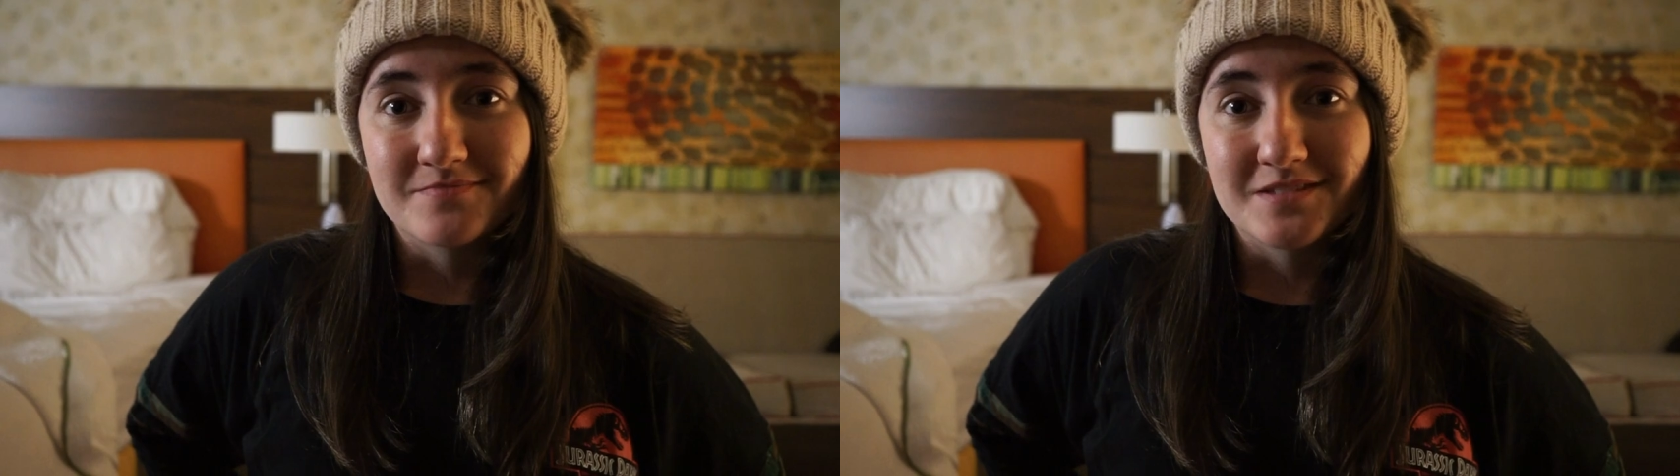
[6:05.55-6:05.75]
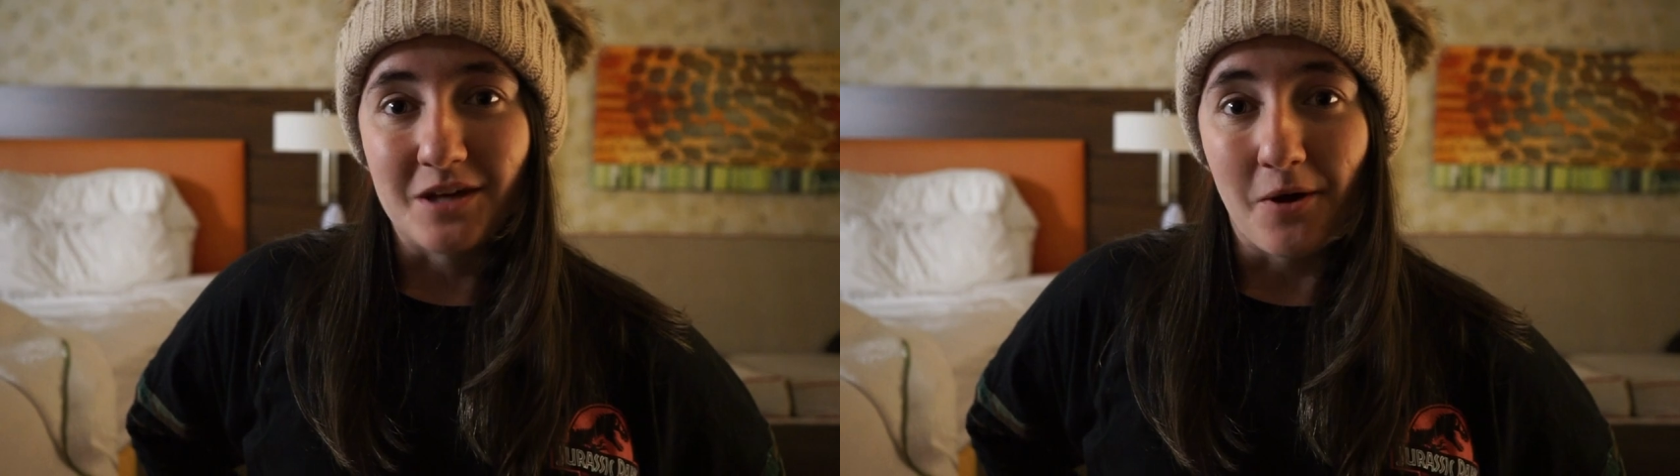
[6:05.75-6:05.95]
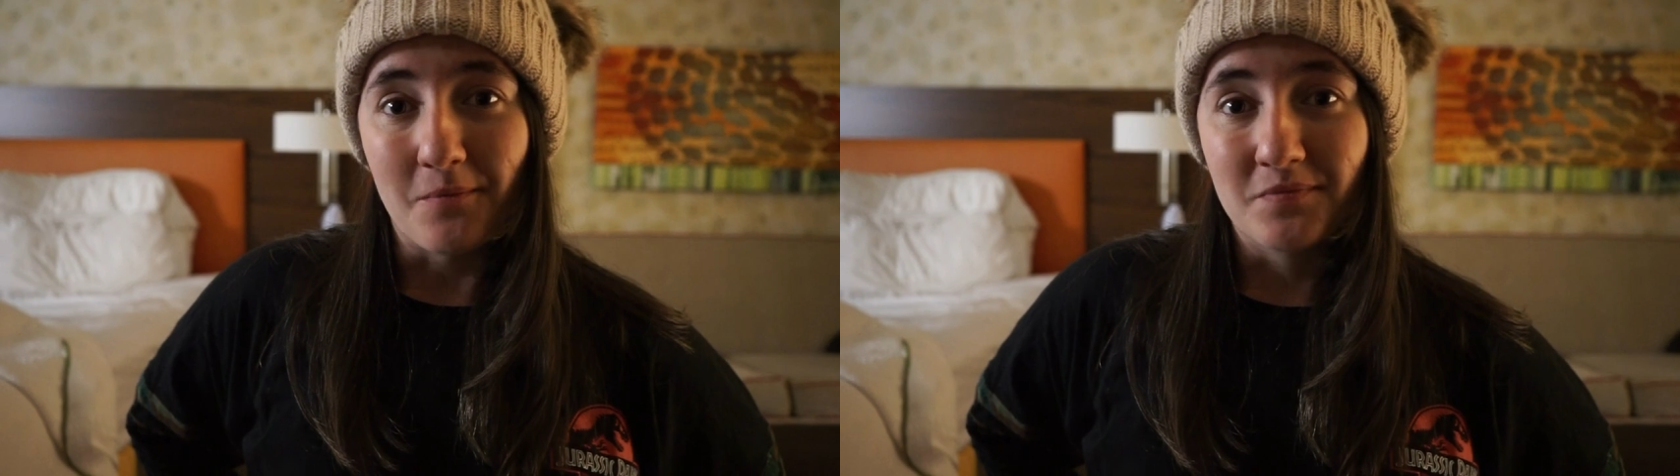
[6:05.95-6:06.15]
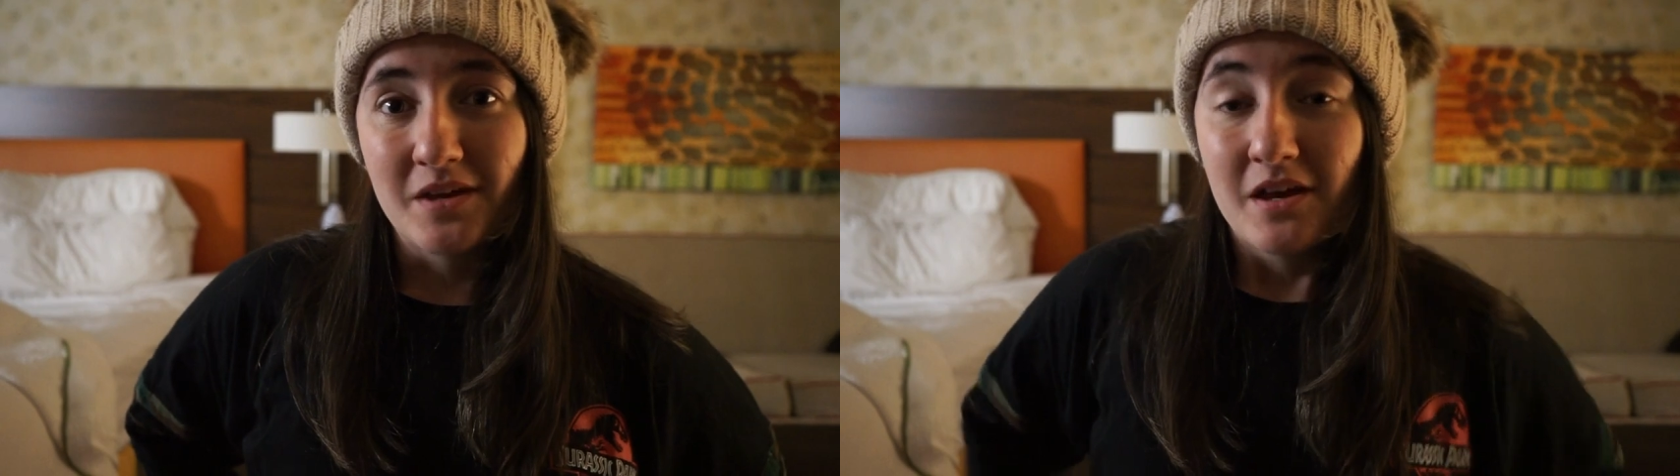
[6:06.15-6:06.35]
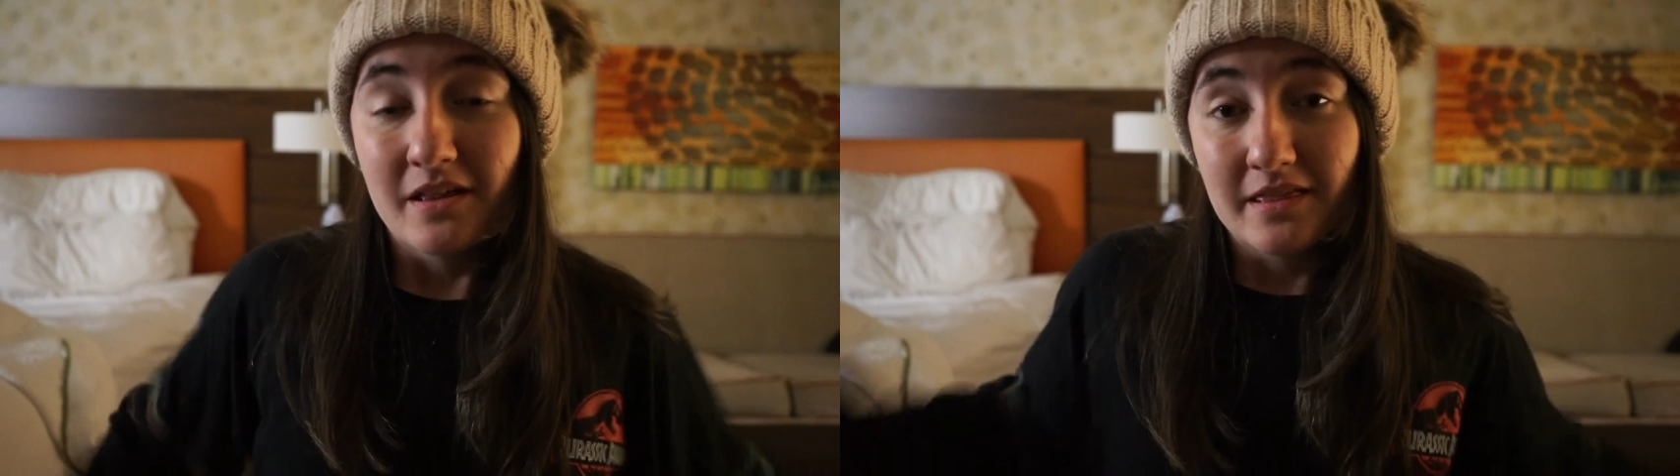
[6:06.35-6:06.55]
So
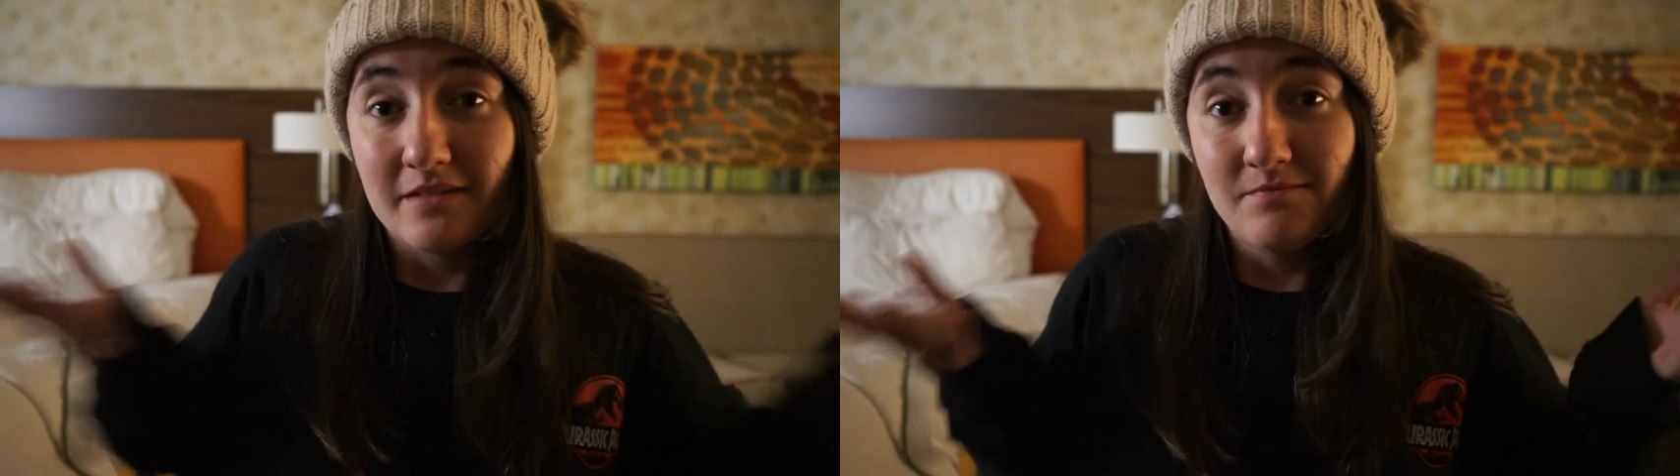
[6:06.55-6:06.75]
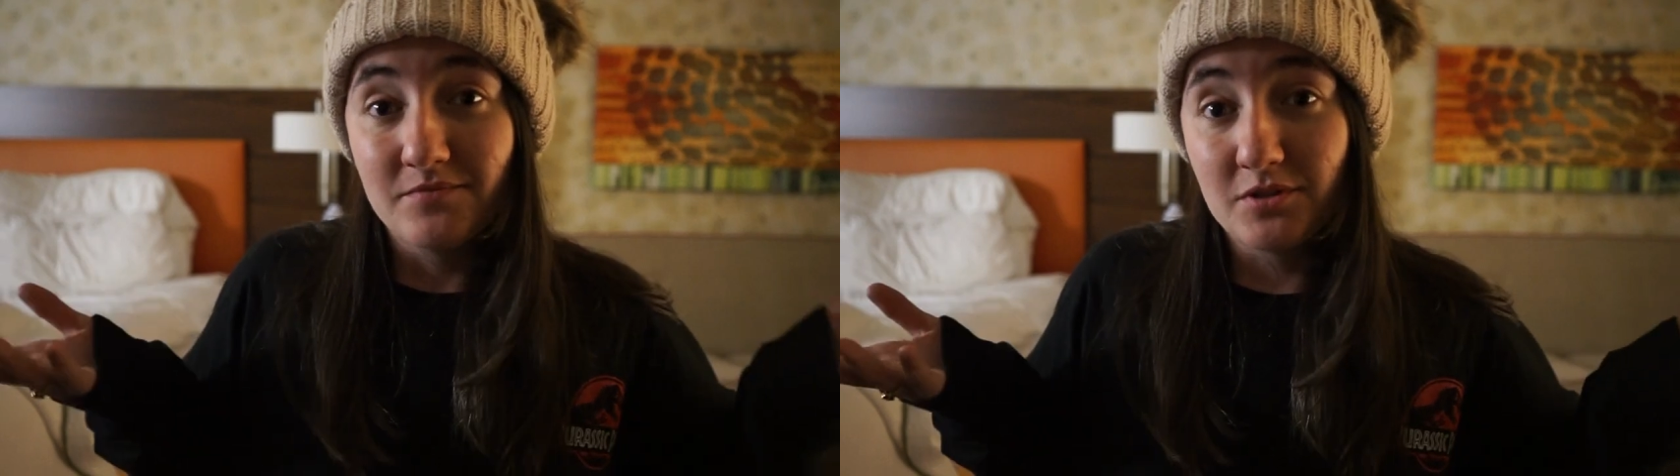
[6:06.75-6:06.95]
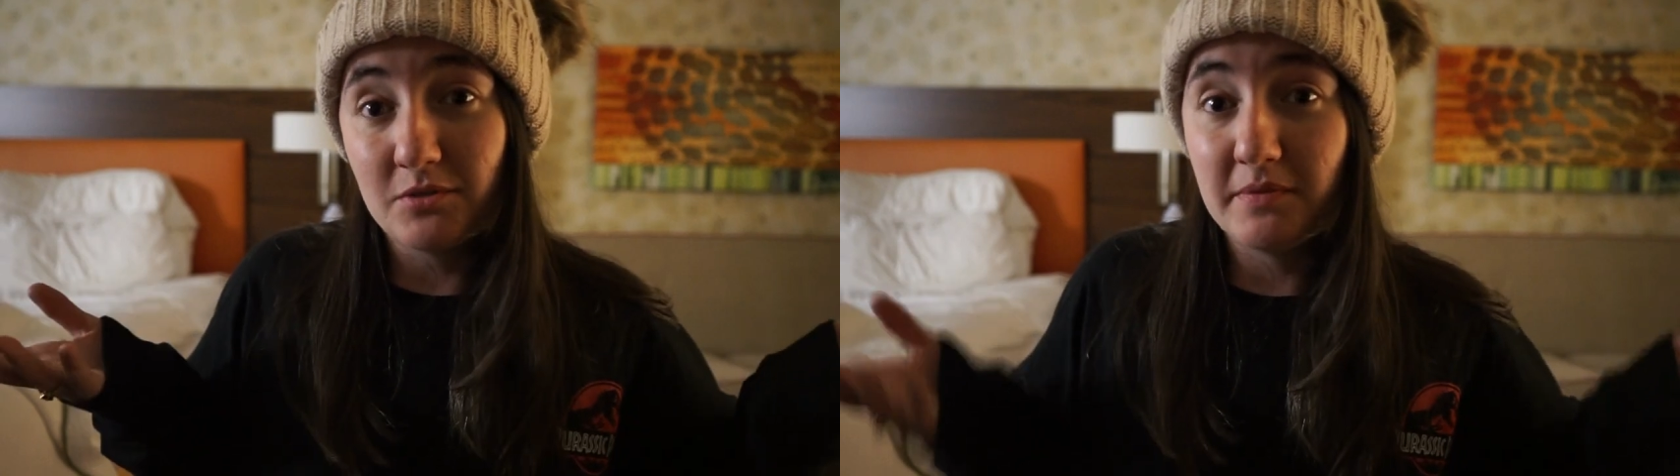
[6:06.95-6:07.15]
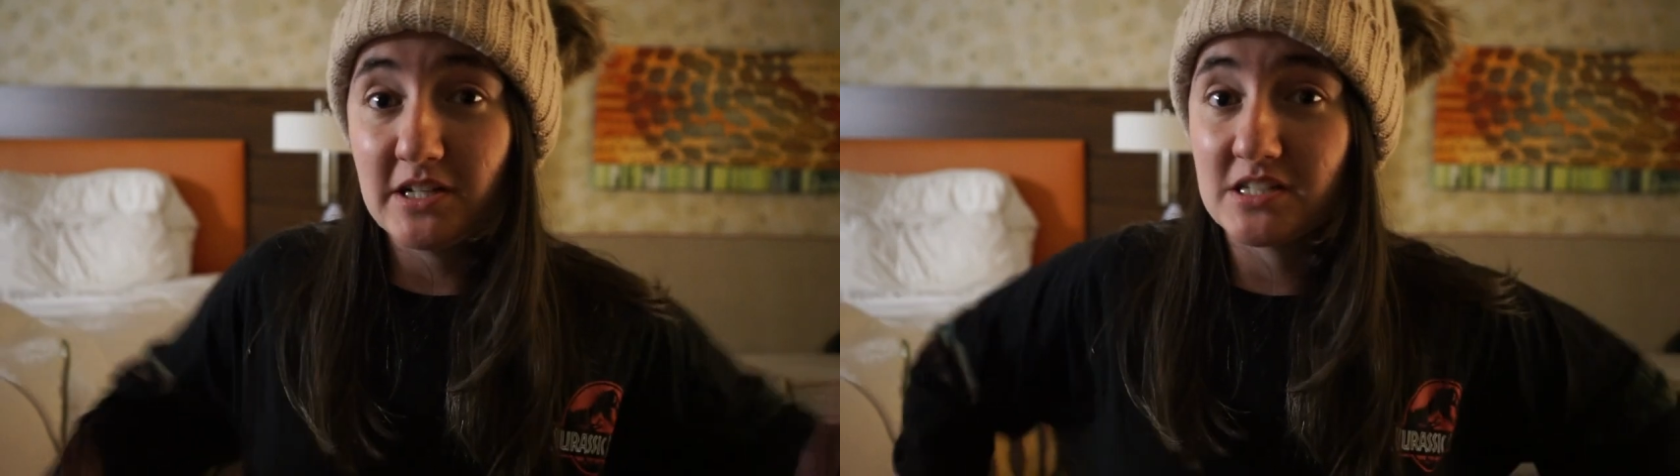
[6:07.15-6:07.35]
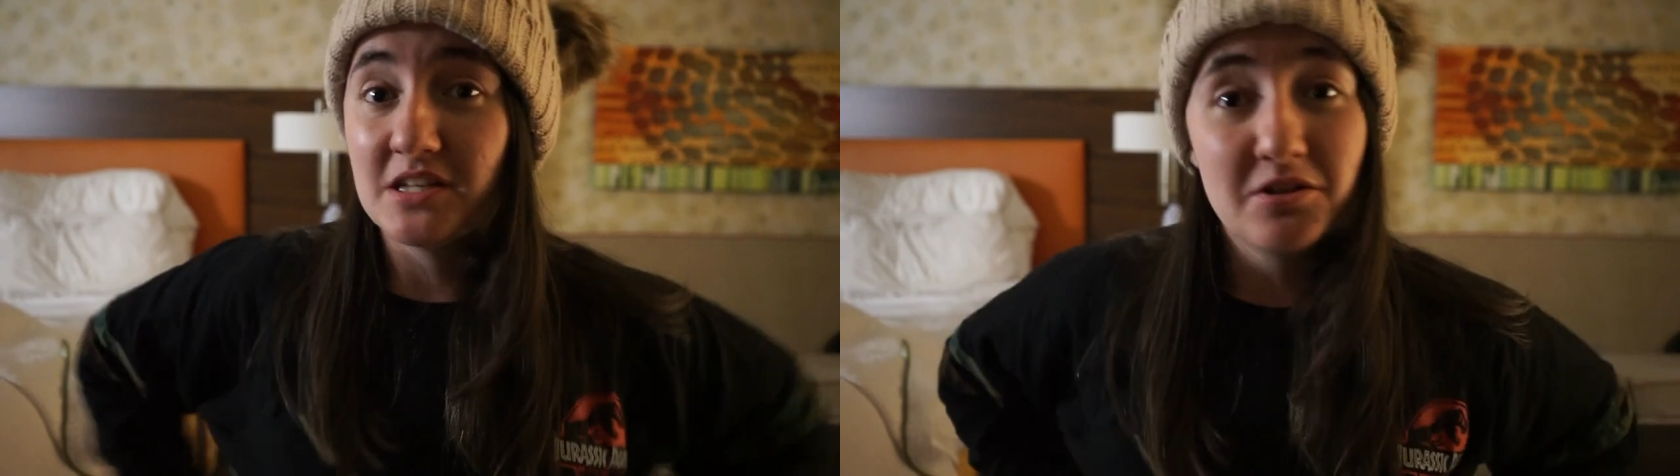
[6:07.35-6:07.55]
could be
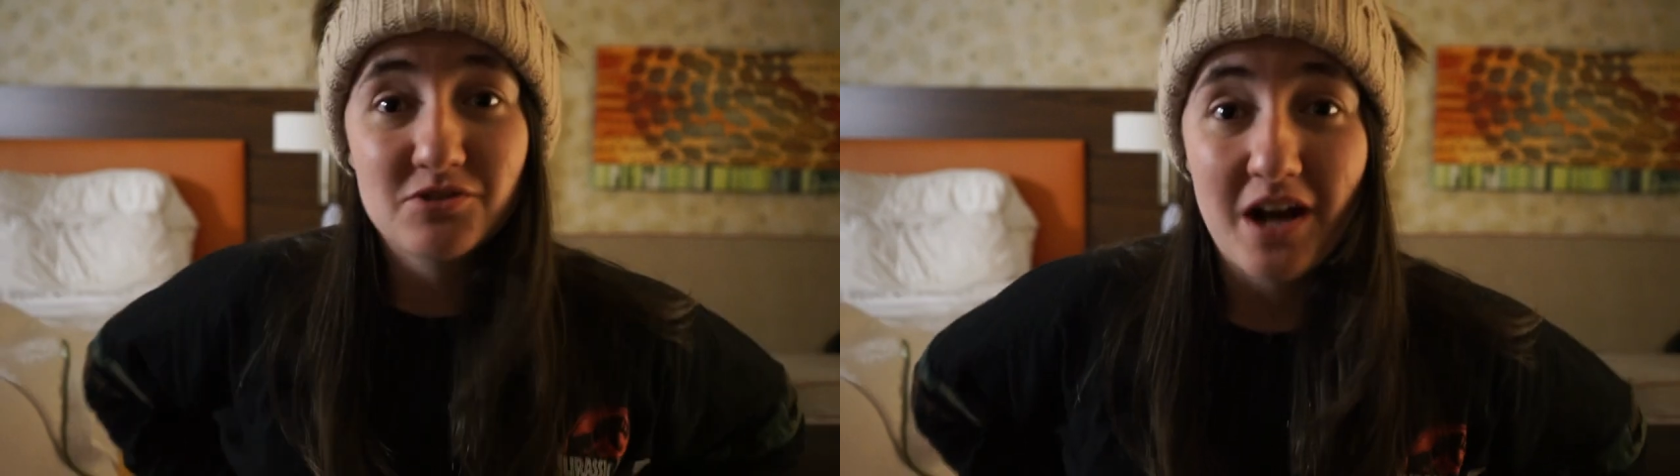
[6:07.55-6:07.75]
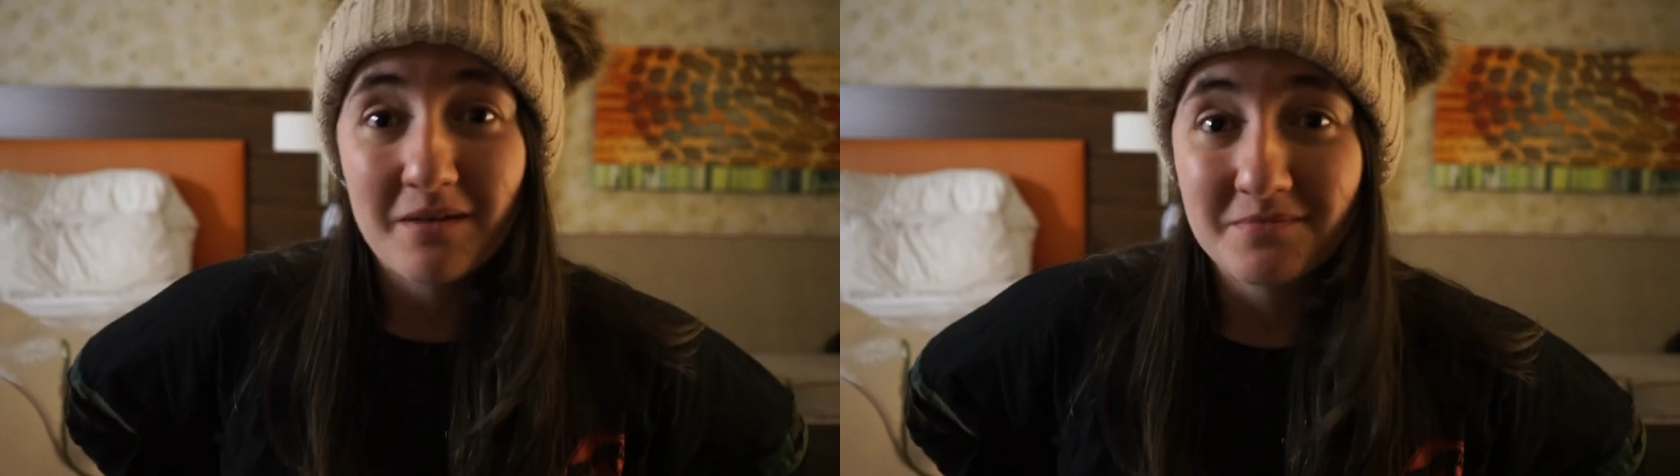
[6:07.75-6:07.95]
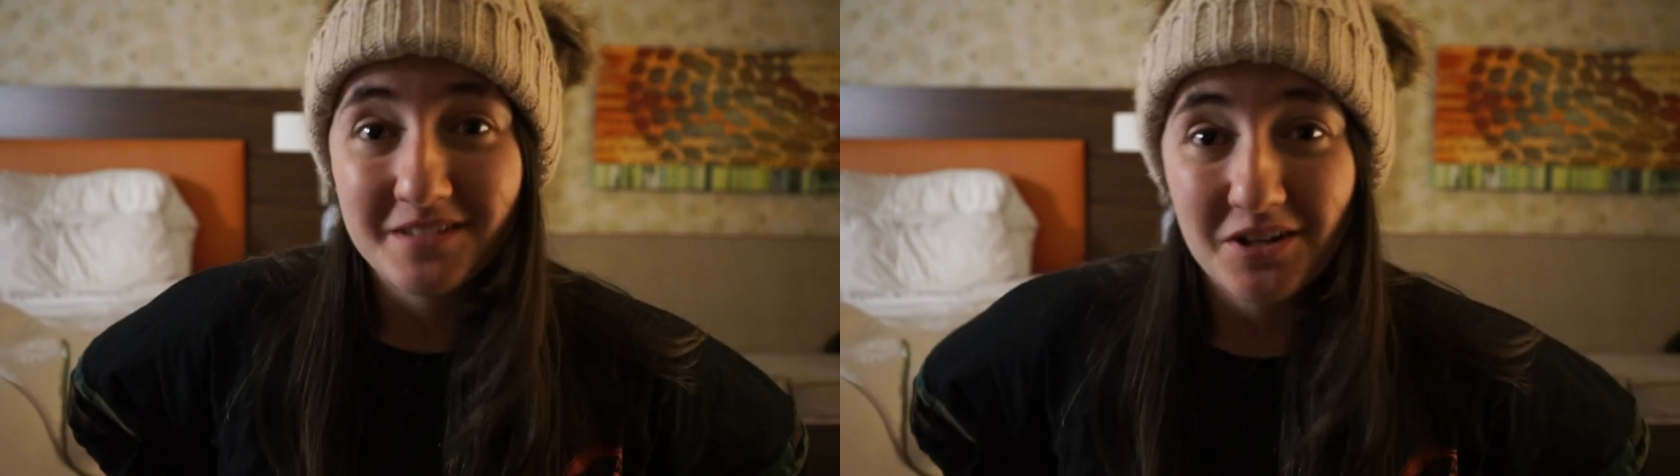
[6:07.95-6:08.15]
just a new job,